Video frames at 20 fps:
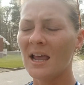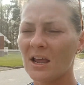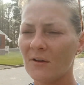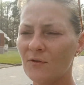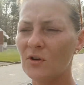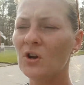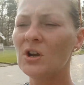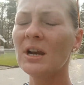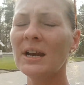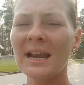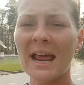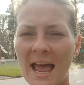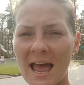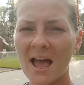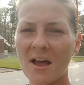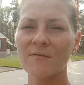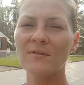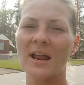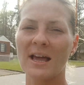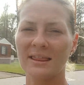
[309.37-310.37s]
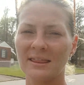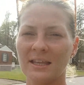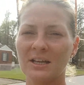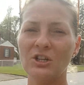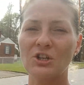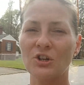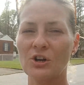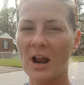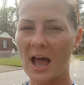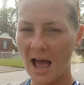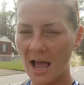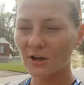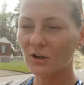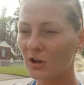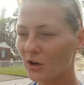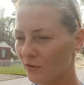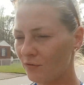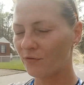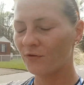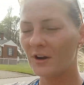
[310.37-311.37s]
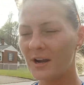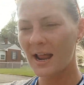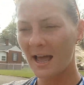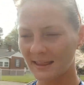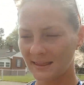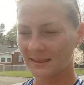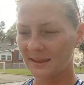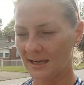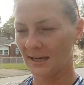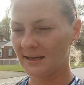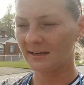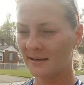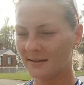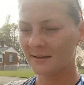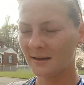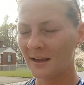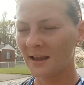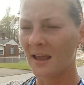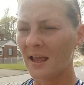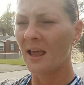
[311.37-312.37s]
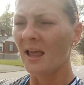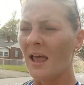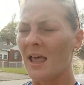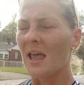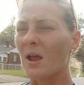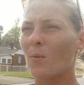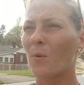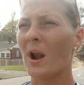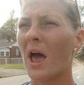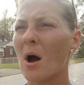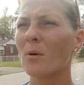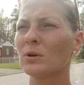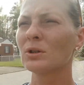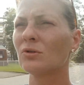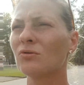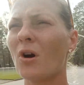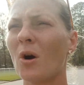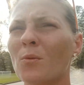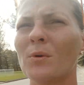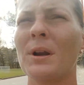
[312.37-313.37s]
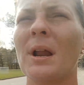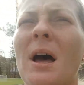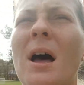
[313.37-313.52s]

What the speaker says: If you didn't have nothing, you're not good for nothing. And when I was growing